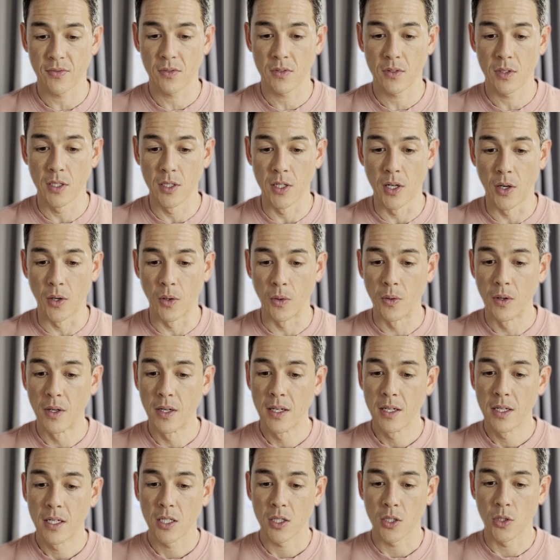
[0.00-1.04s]
you know
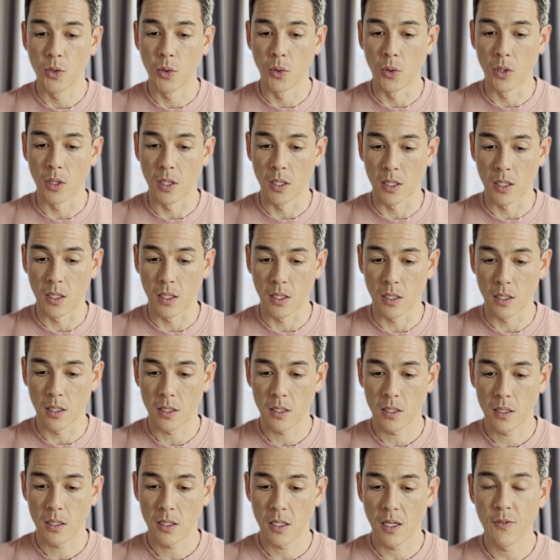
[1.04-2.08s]
your
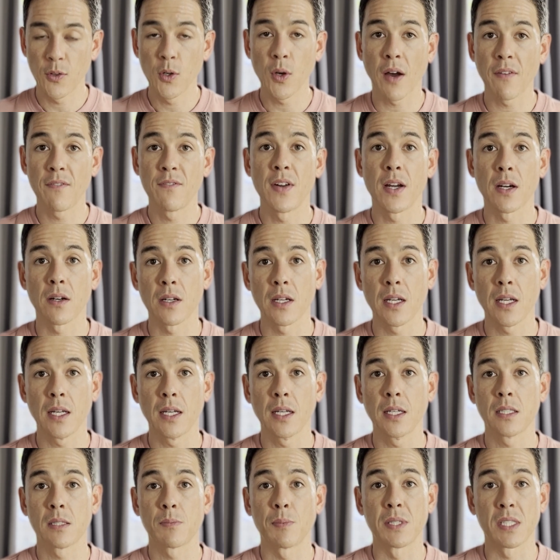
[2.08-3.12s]
if you have
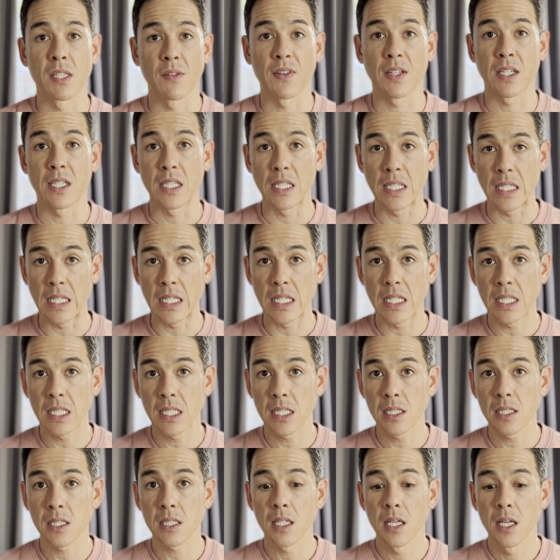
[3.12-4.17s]
very specific
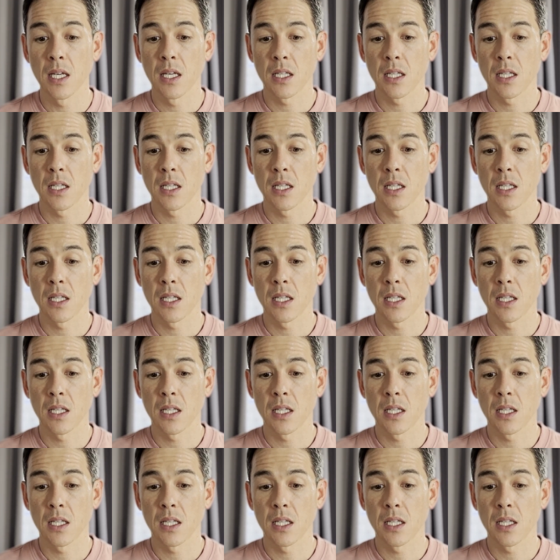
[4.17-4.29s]
needs,